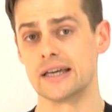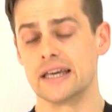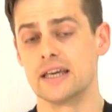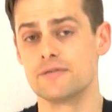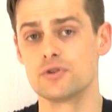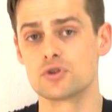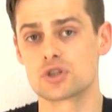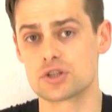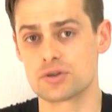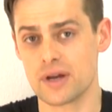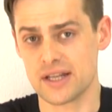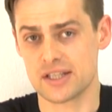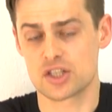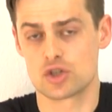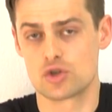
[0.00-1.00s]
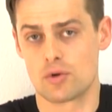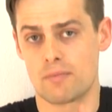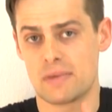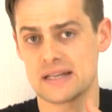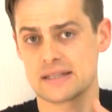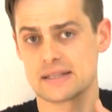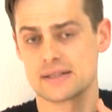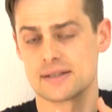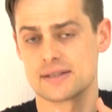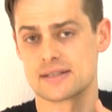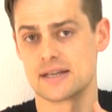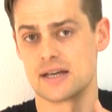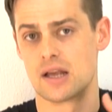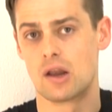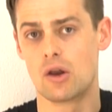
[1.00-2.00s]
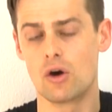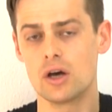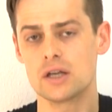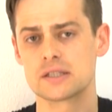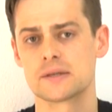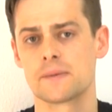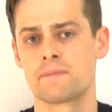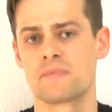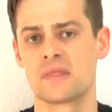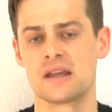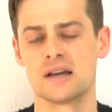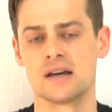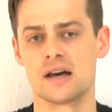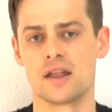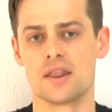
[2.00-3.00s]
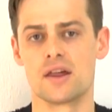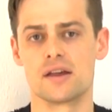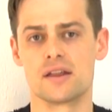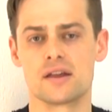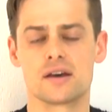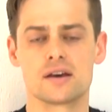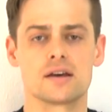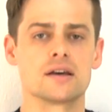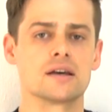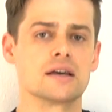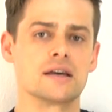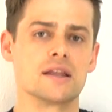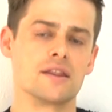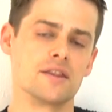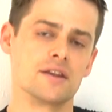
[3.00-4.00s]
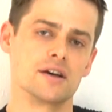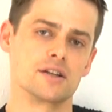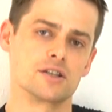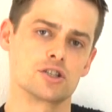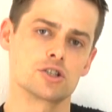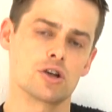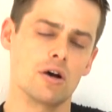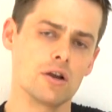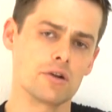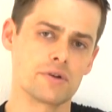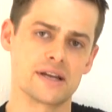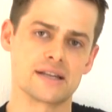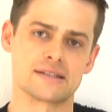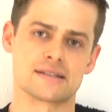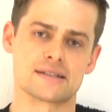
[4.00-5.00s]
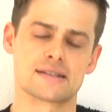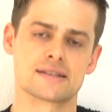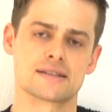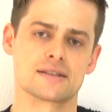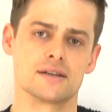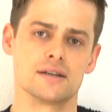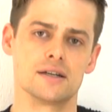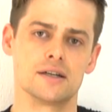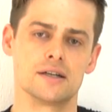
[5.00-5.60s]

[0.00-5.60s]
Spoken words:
if you stretch your muscles a lot, the tolerance